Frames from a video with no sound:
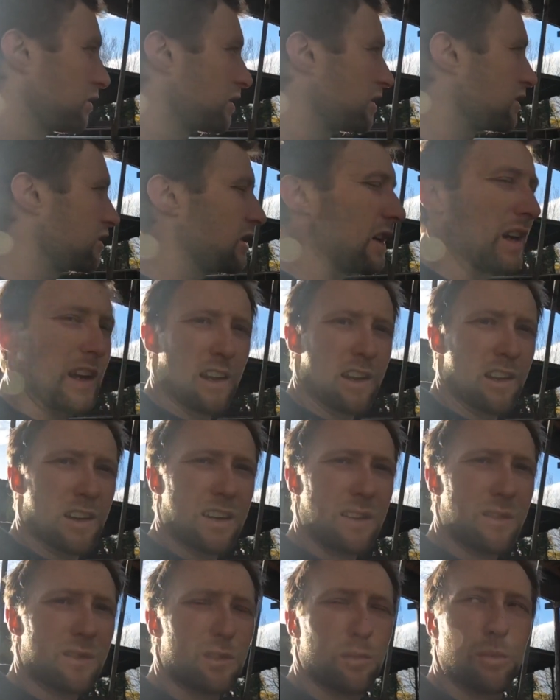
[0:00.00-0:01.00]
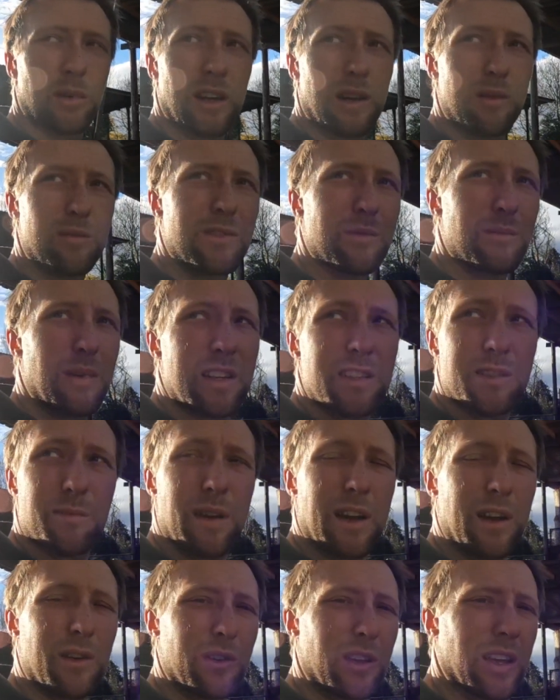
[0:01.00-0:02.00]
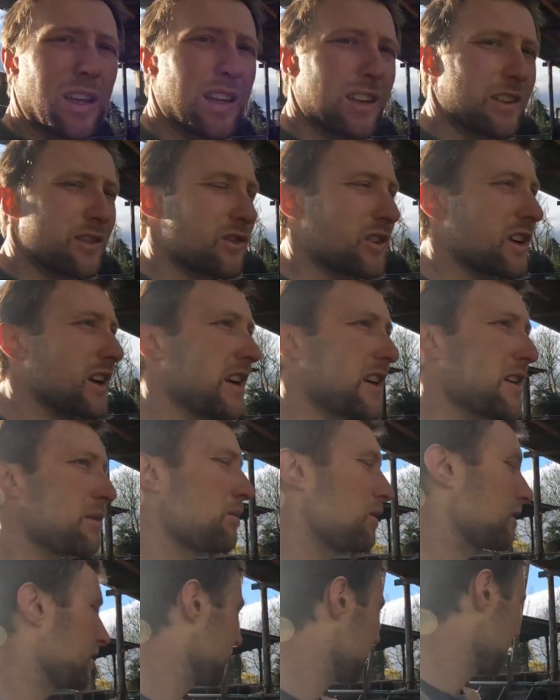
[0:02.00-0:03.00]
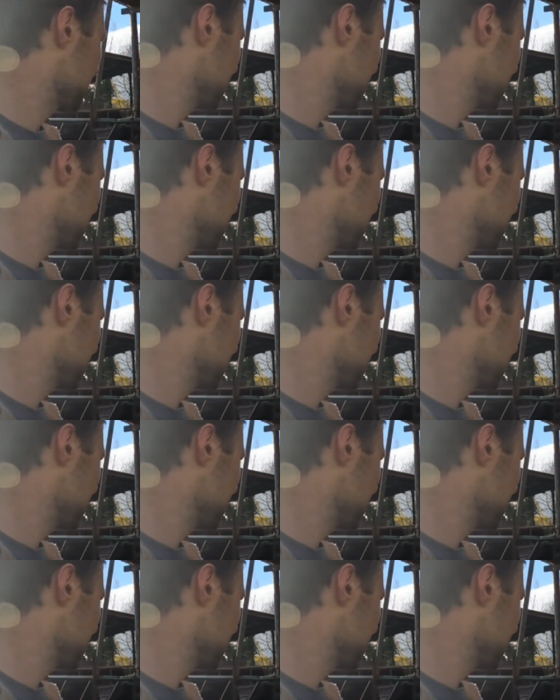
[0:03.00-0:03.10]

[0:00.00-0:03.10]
or the dry ground to be able to mess about and get it drier, but